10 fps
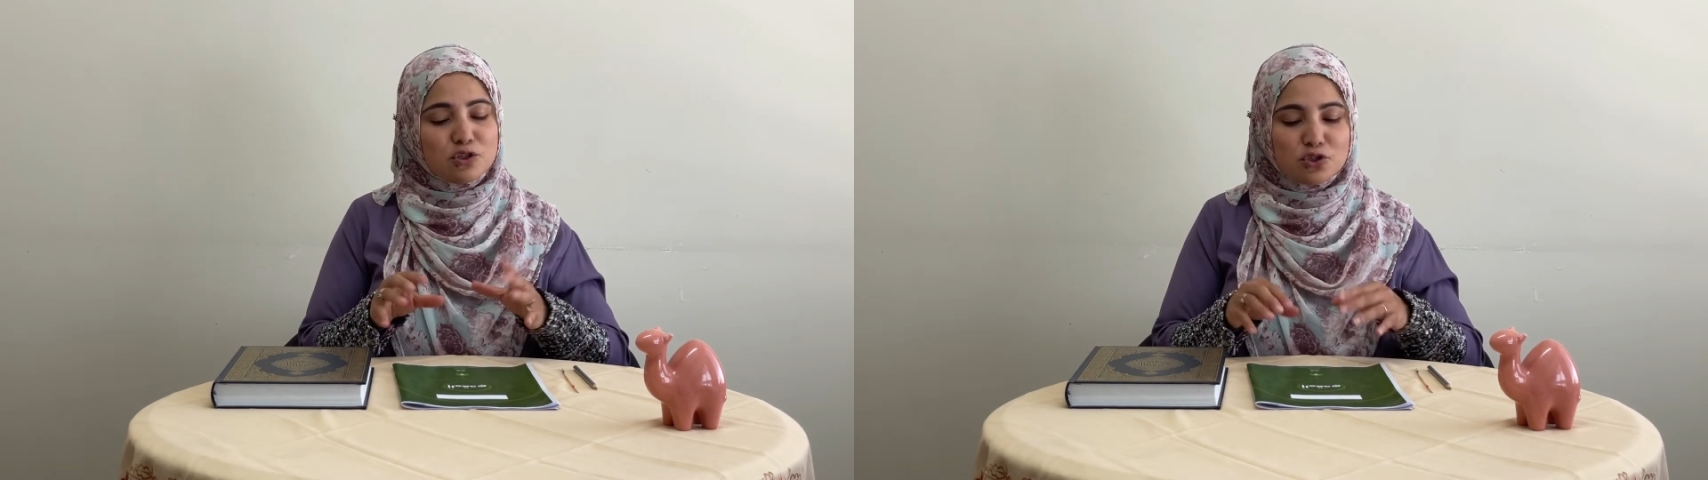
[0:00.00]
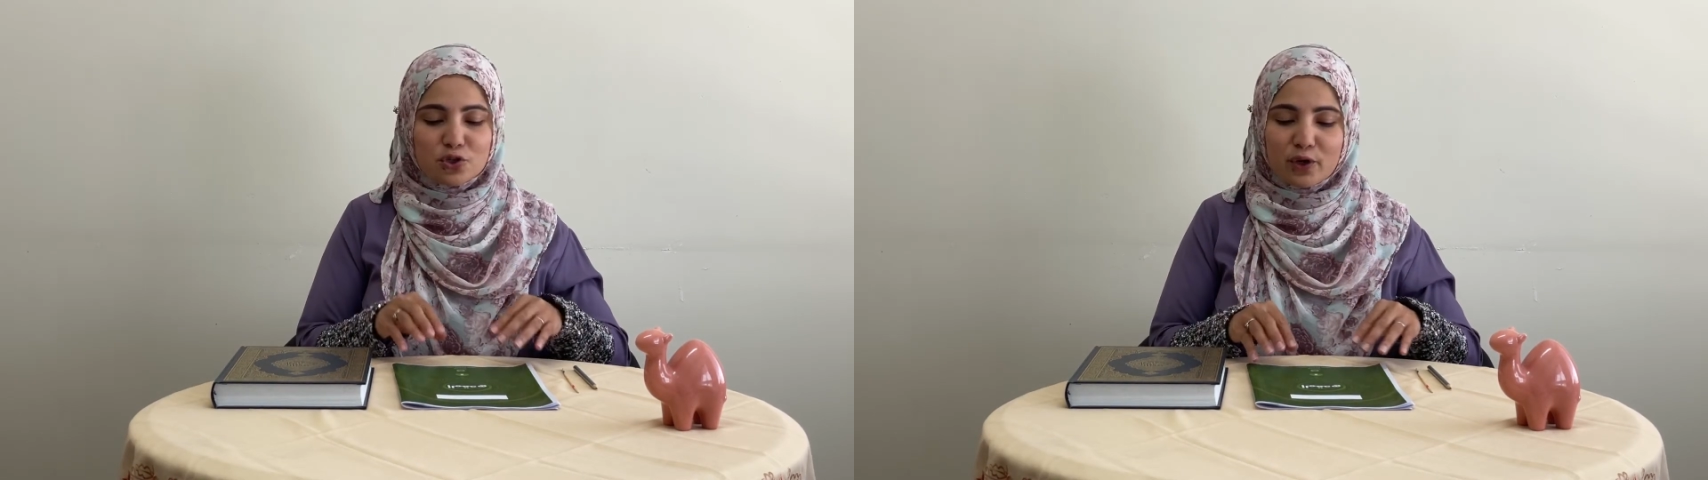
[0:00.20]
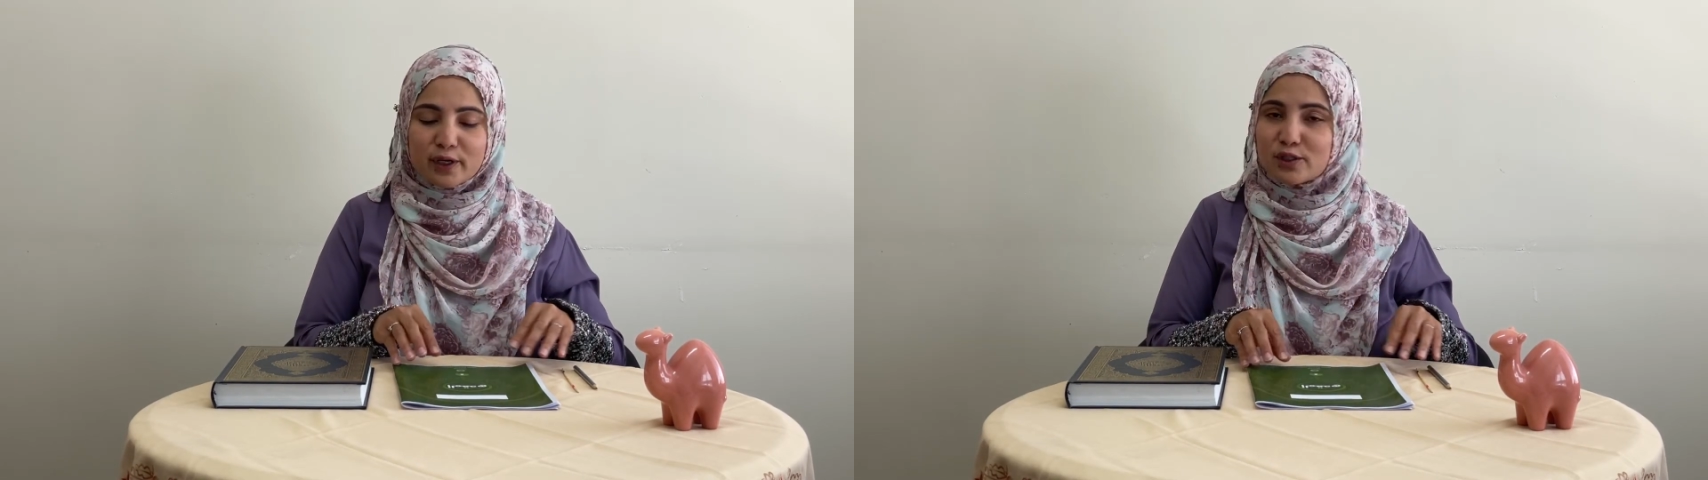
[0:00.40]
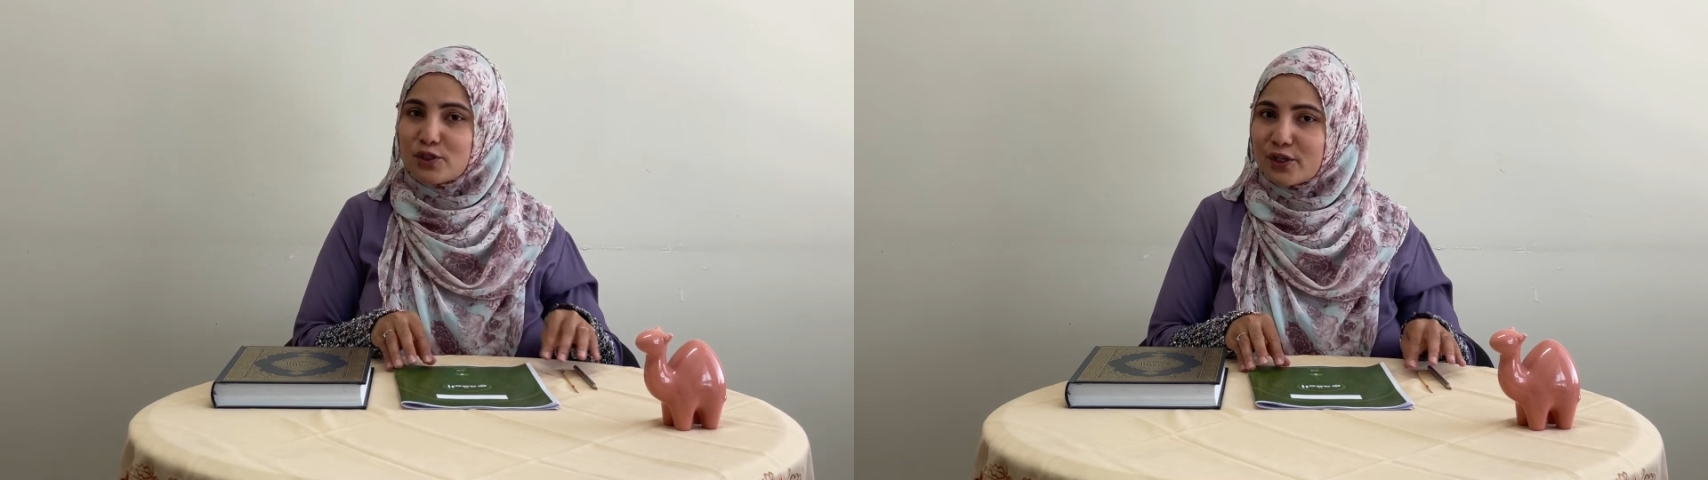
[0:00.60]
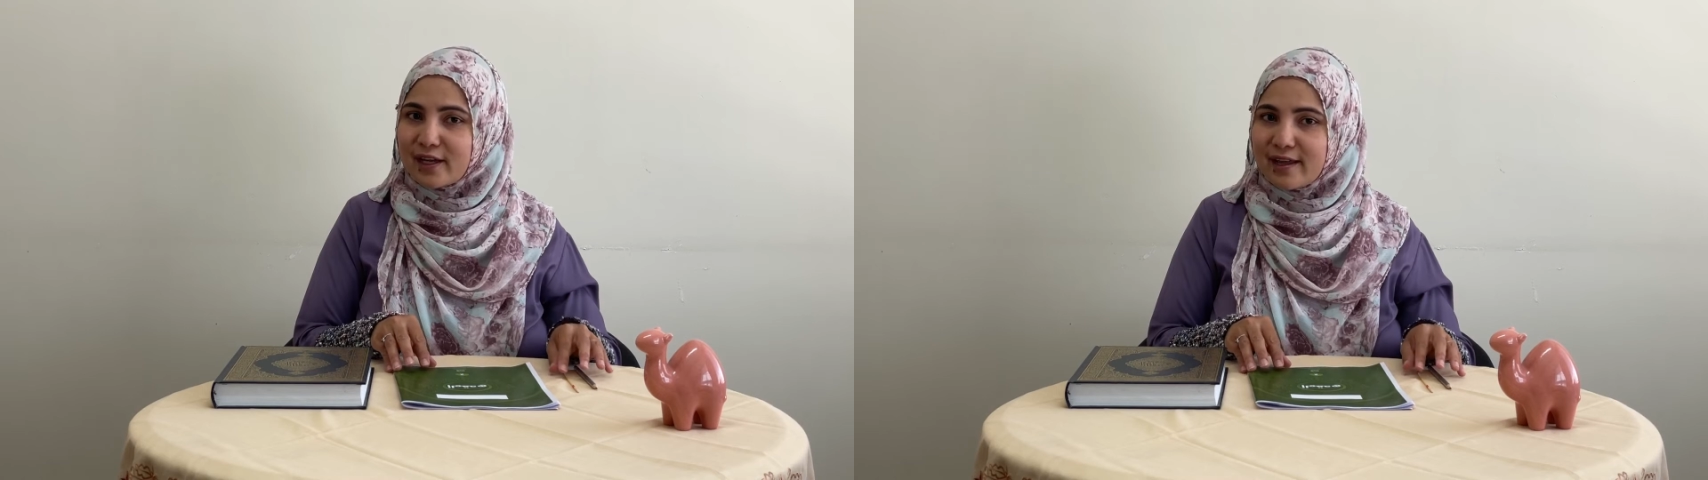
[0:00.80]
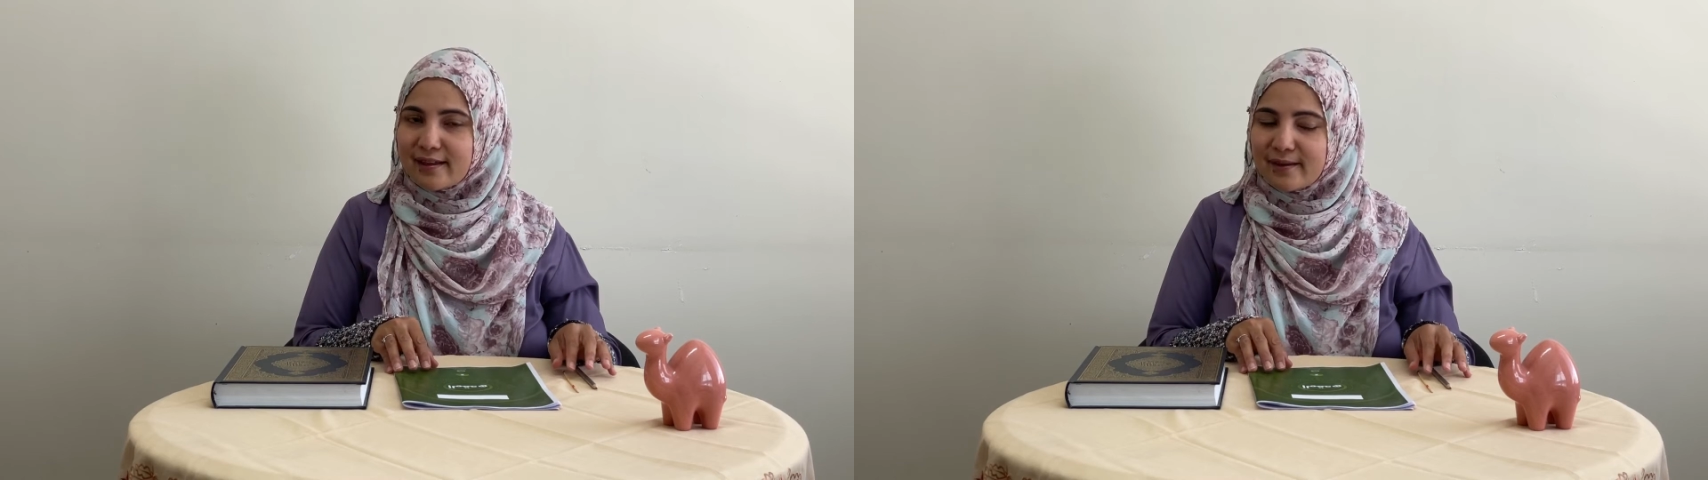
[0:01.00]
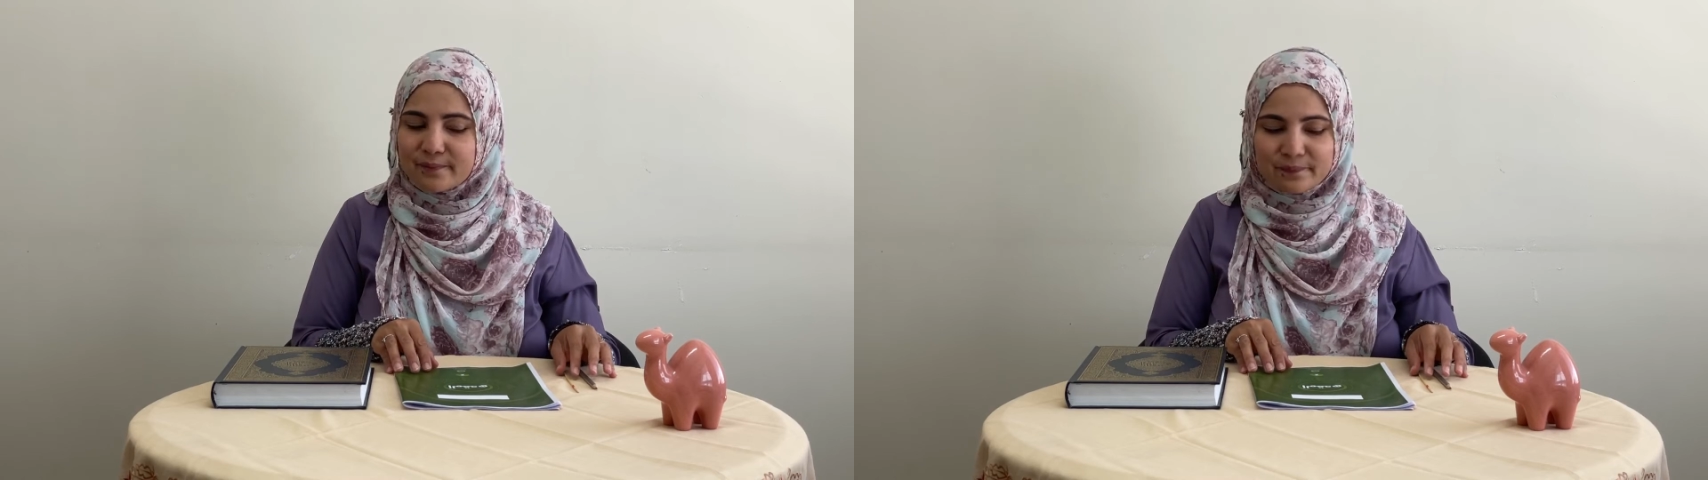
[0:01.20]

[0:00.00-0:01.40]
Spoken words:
joined together.